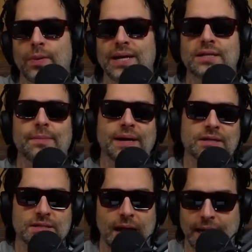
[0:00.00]
And we need to make
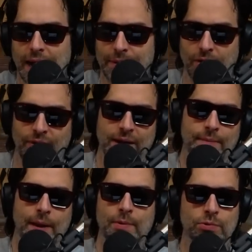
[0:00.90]
this log cabin already.
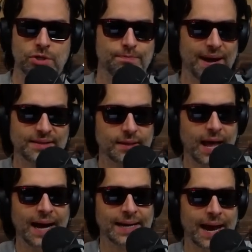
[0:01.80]
And maybe we'll just make the
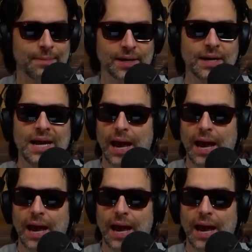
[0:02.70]
log cabin.